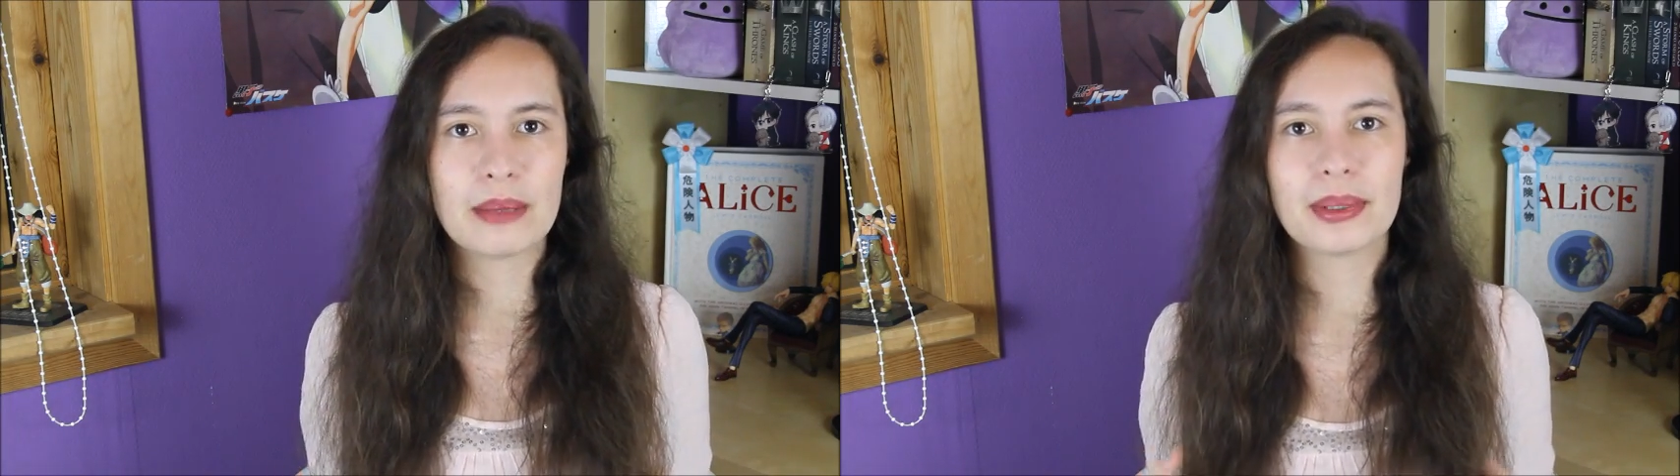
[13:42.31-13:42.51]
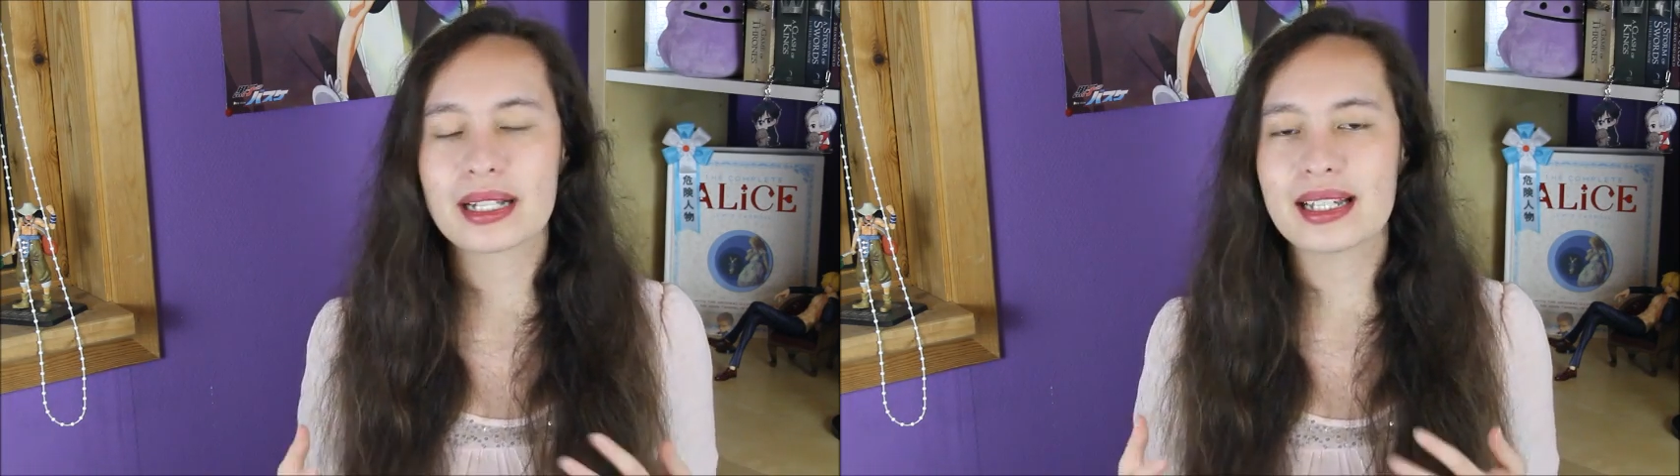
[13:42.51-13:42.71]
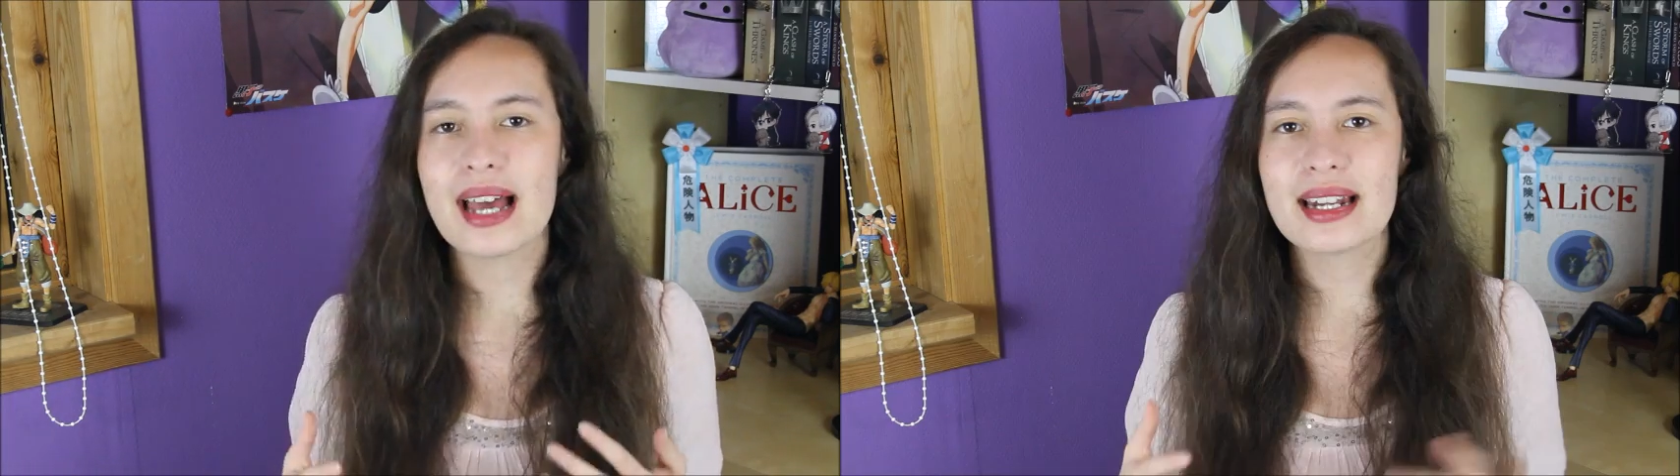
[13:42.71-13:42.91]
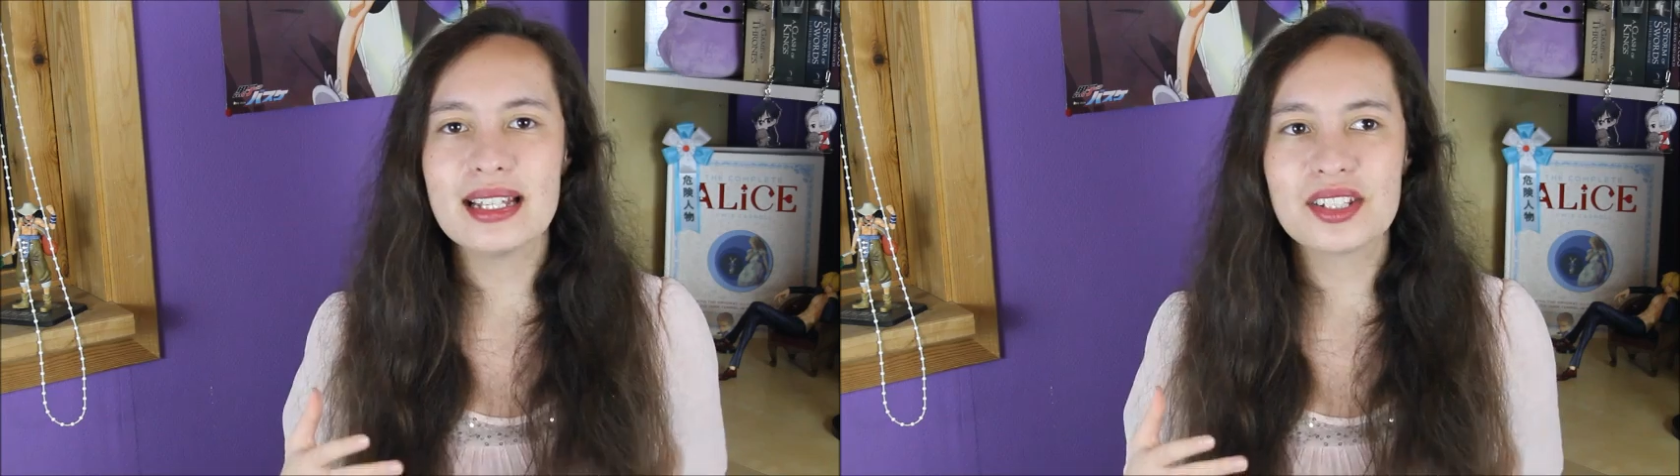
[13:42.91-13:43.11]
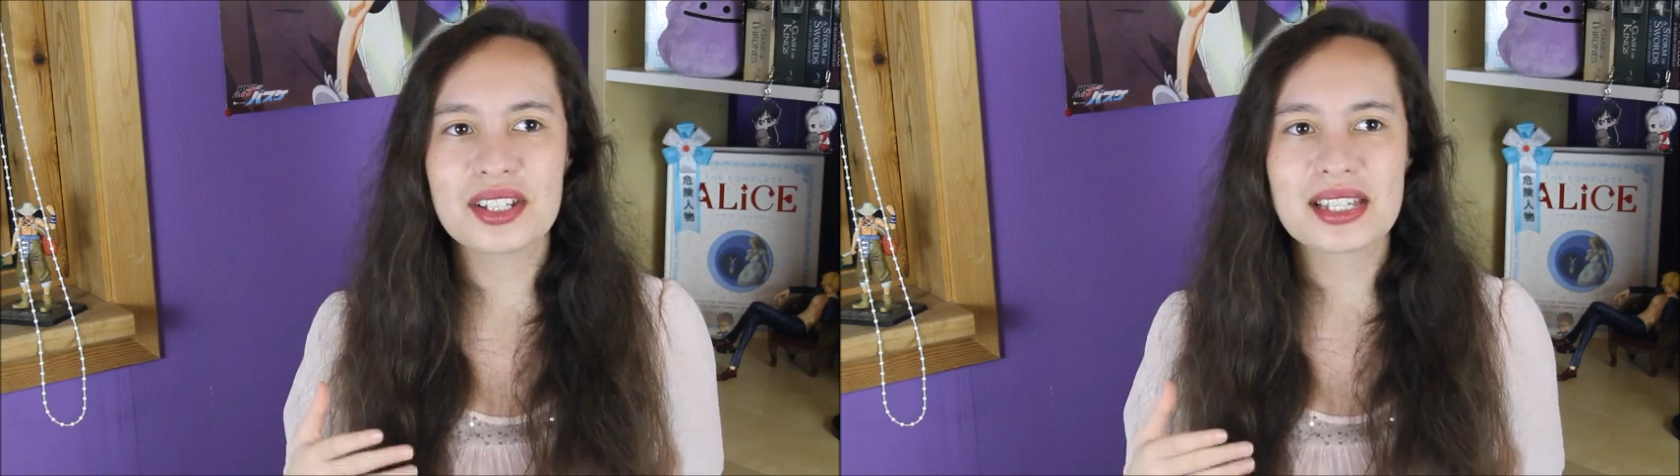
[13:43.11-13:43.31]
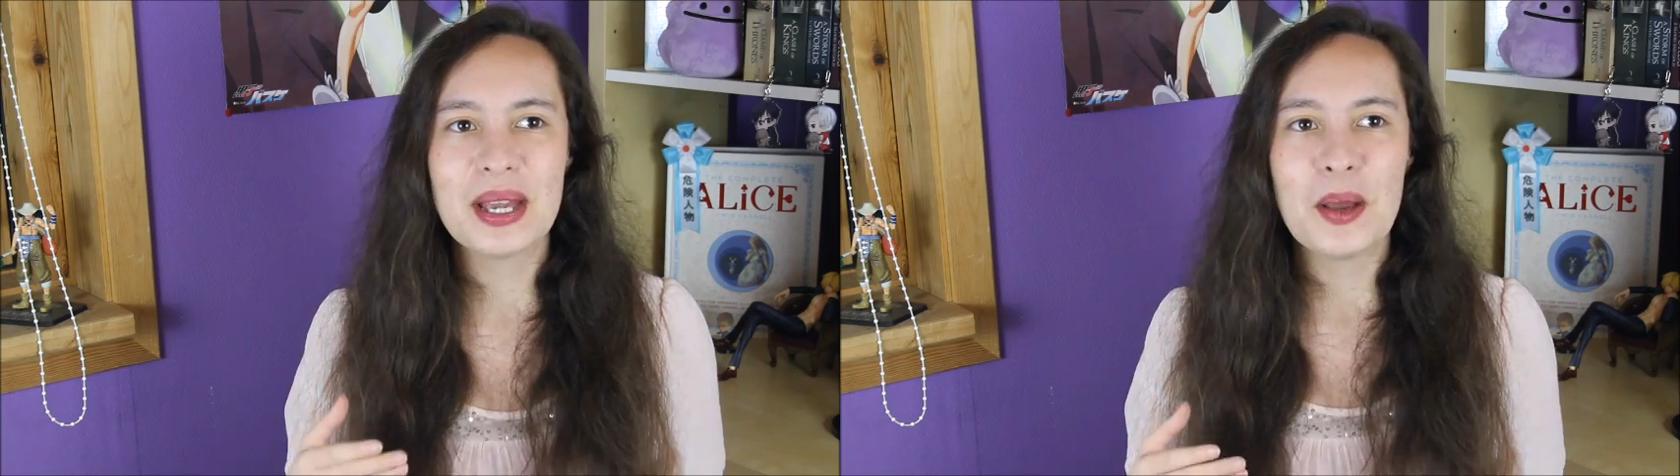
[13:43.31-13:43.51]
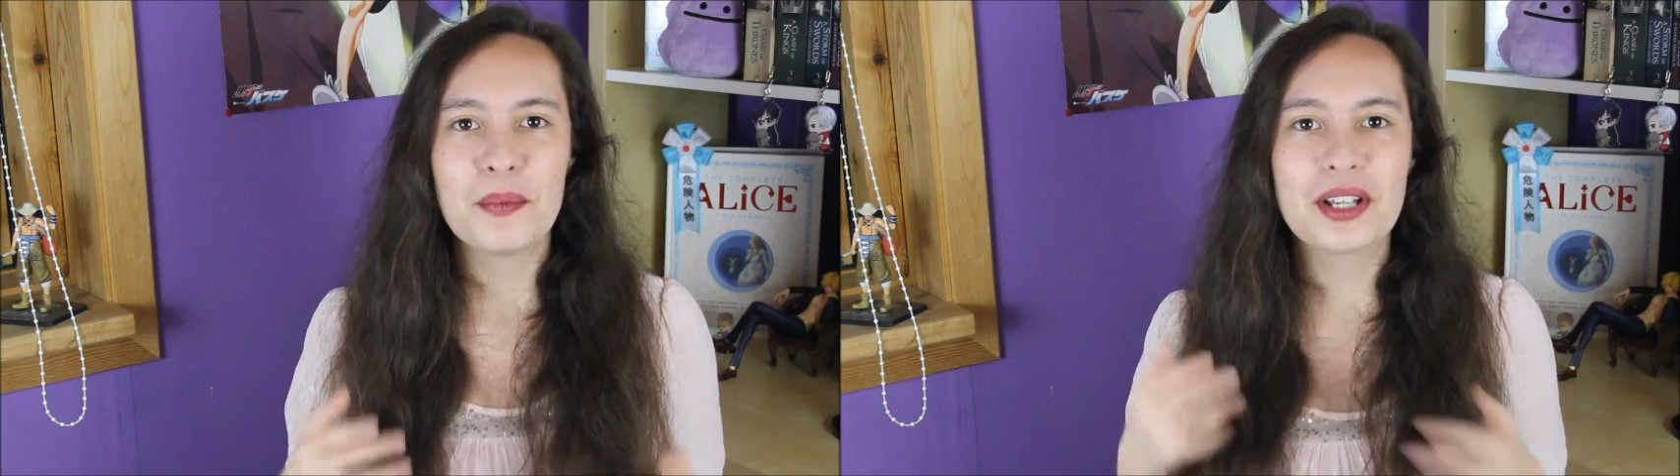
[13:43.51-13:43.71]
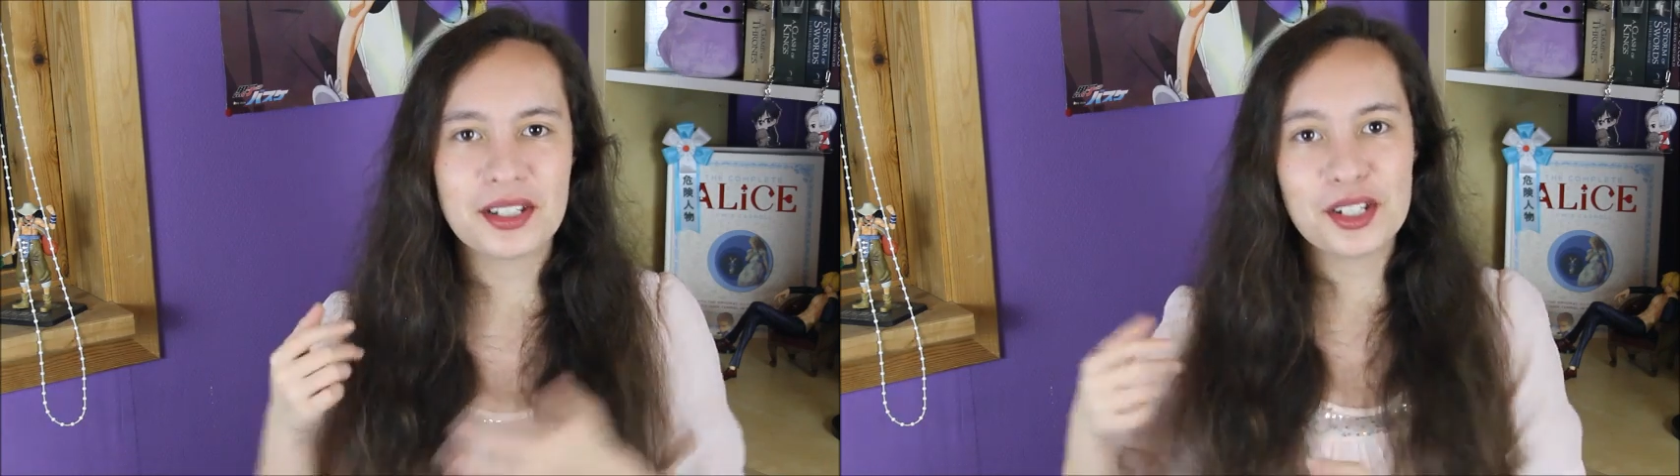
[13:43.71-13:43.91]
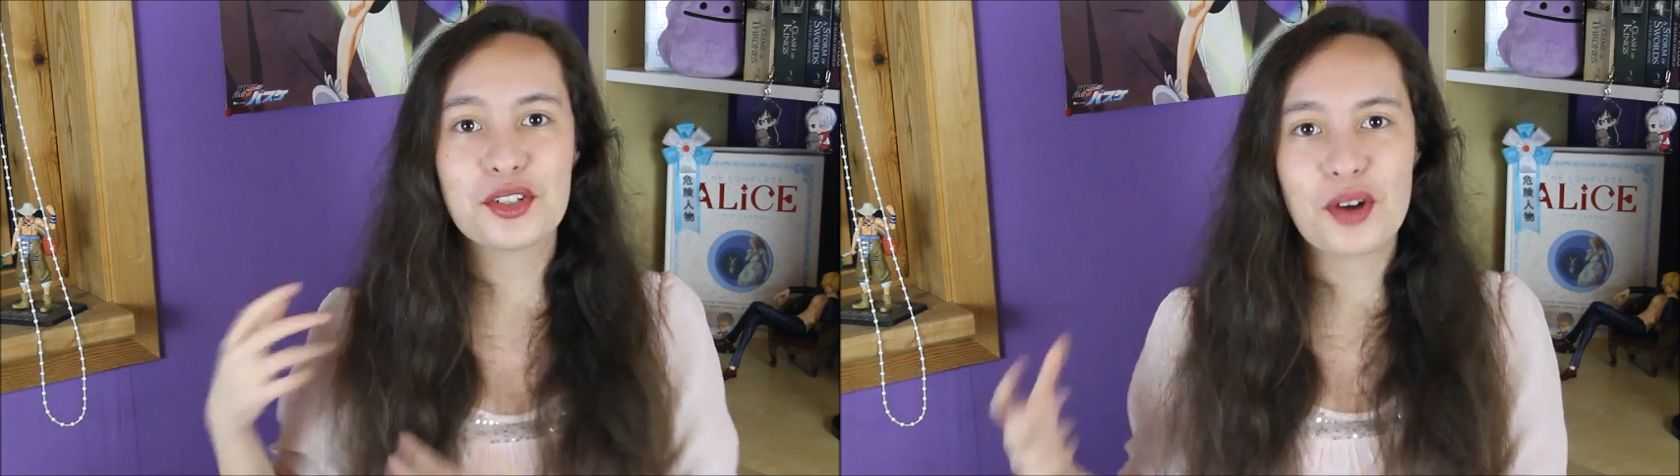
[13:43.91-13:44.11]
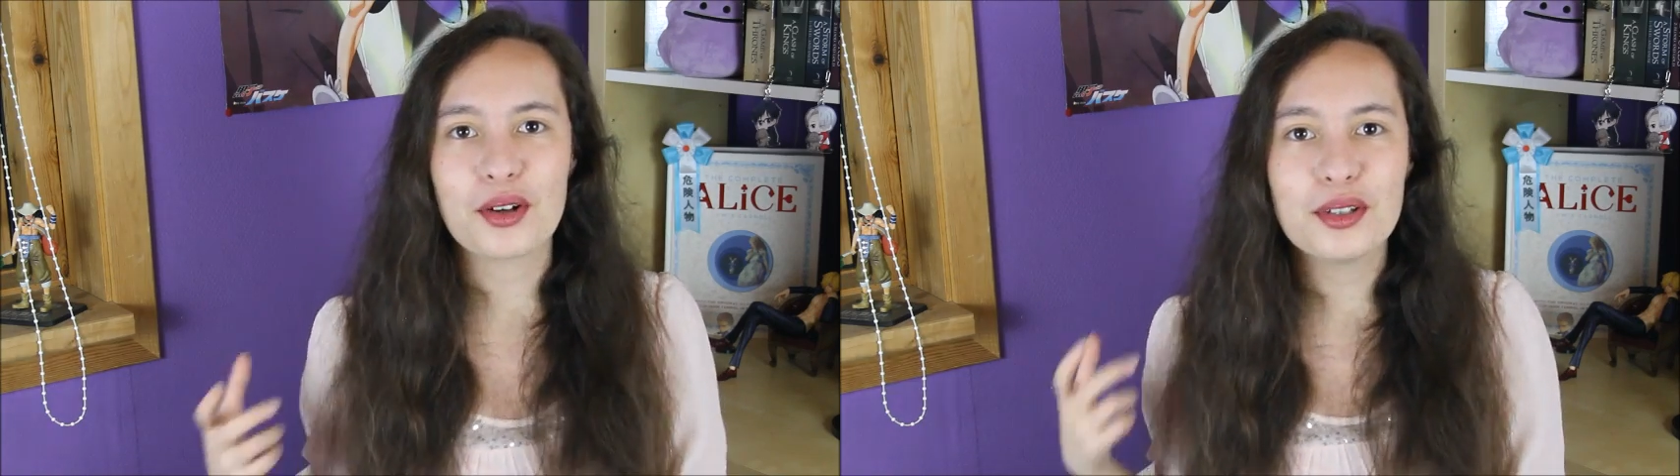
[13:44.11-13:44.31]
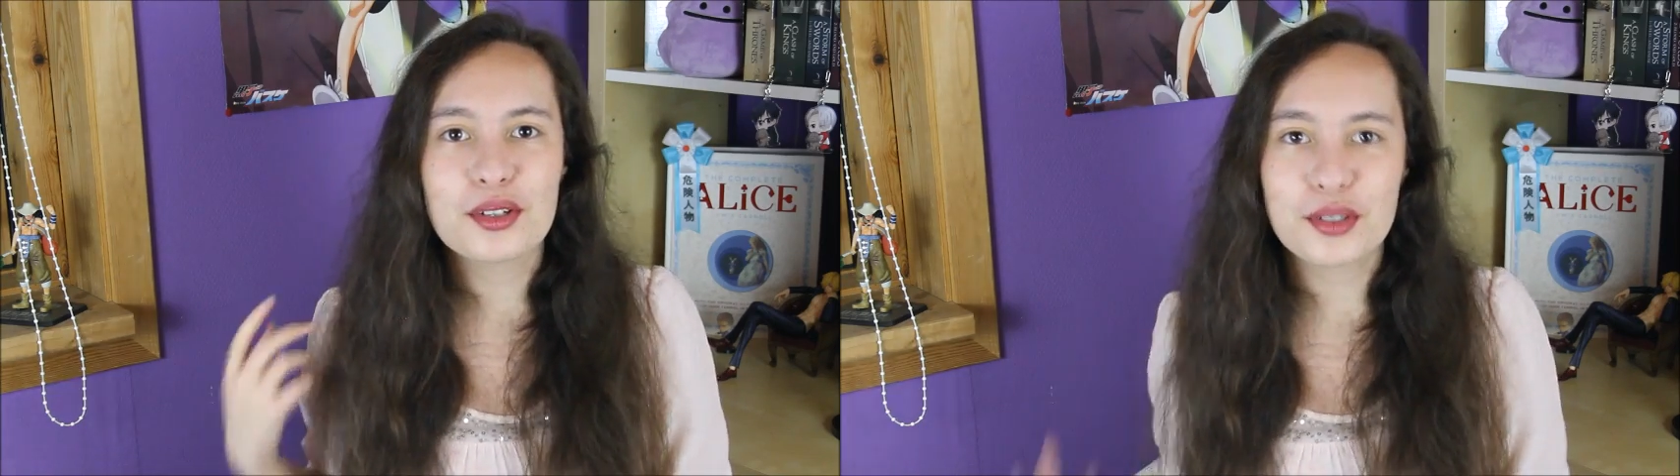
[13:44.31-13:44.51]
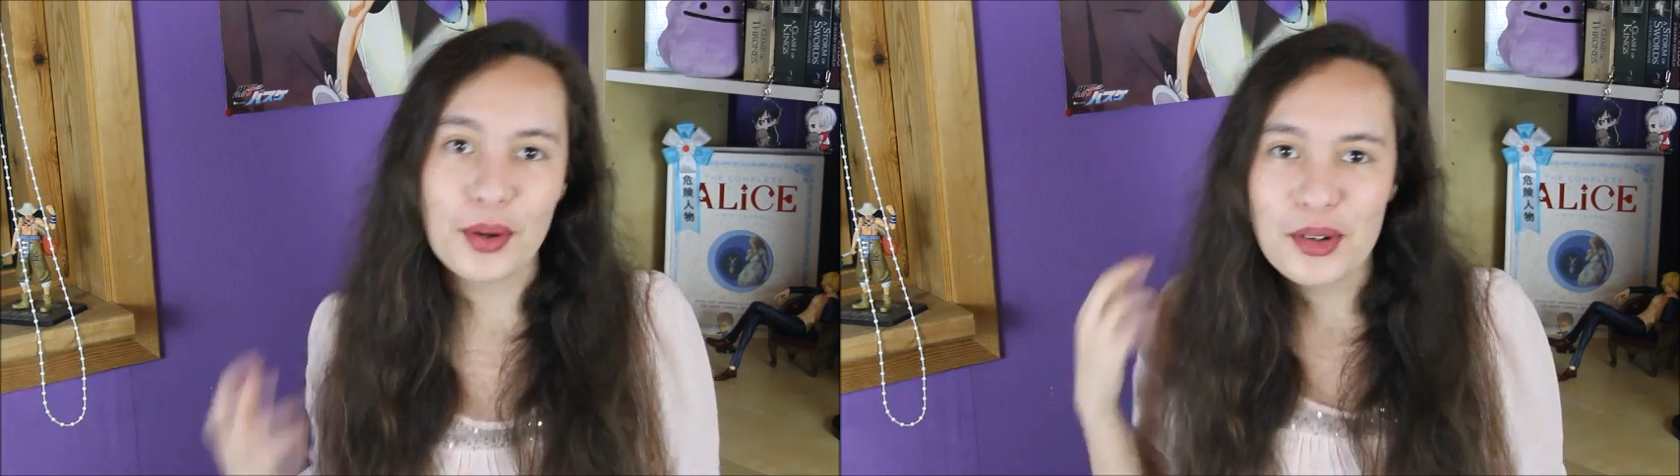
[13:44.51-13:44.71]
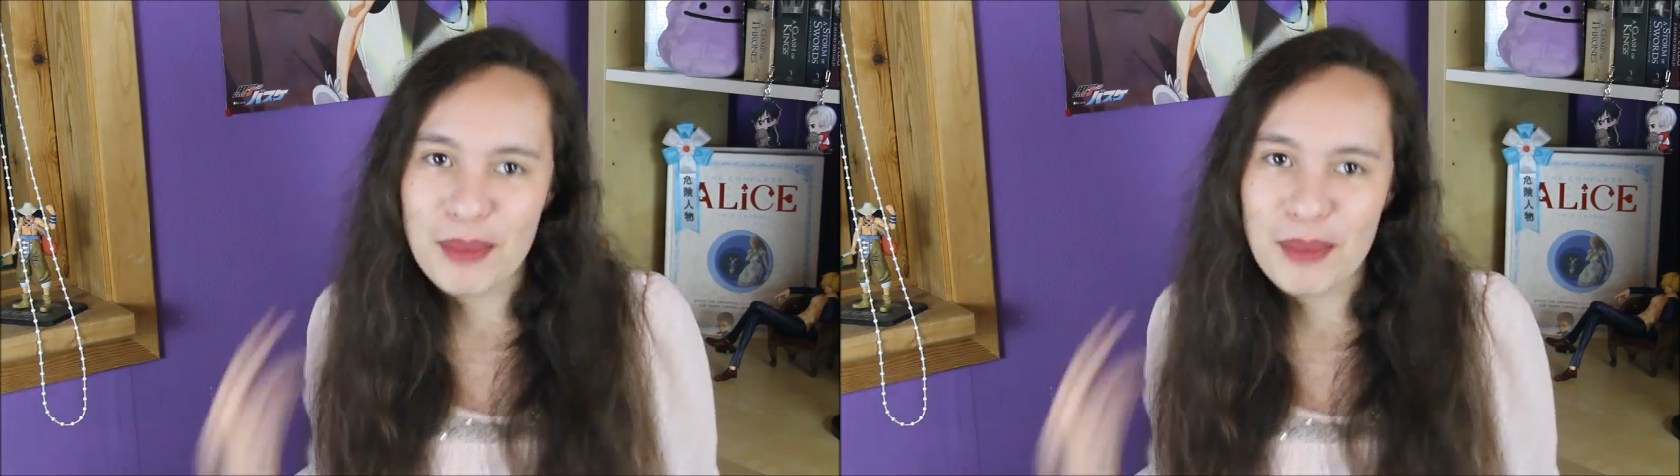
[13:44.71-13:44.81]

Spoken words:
But again, he's just, because he struggles so